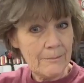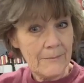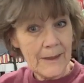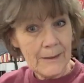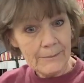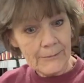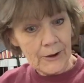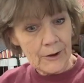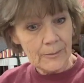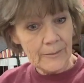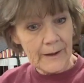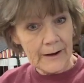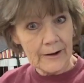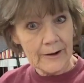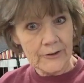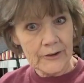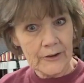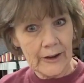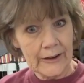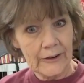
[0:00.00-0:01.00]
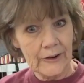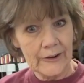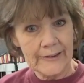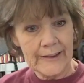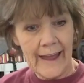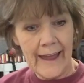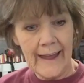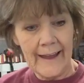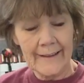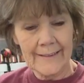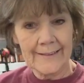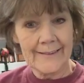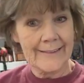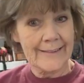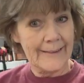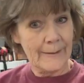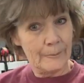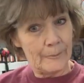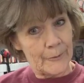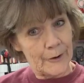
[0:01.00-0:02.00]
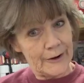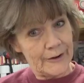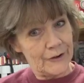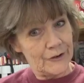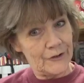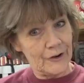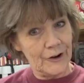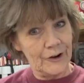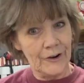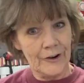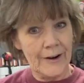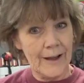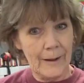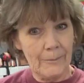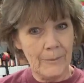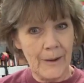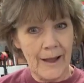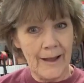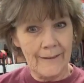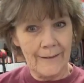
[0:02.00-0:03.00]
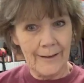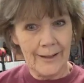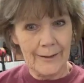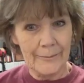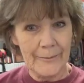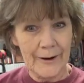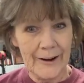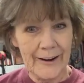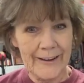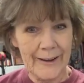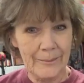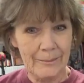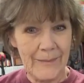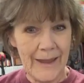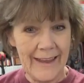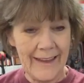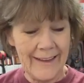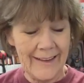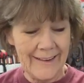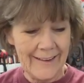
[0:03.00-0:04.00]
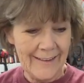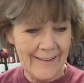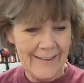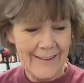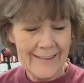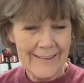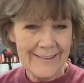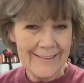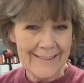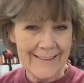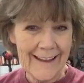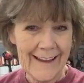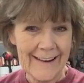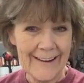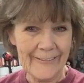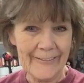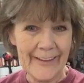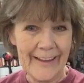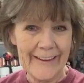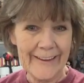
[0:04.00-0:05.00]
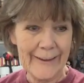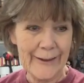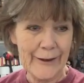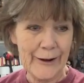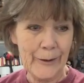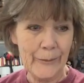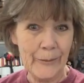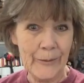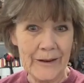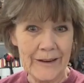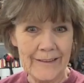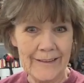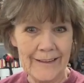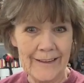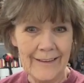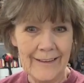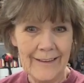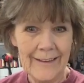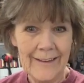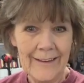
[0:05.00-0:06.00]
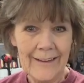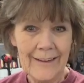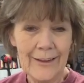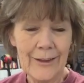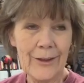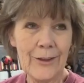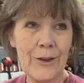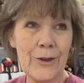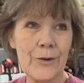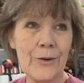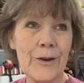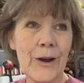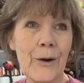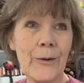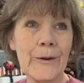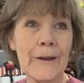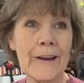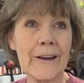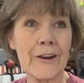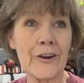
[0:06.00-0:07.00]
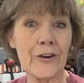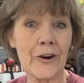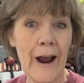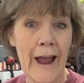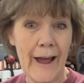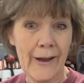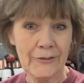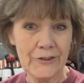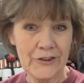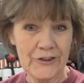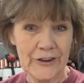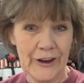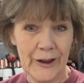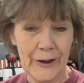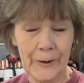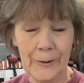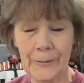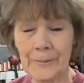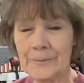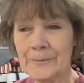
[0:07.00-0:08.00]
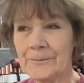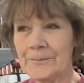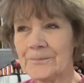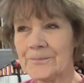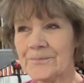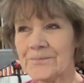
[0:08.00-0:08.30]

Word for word: maybe you better check your tags because I'm pretty sure you're not buying all American made. It's kind of like, you know, when you go to a craft show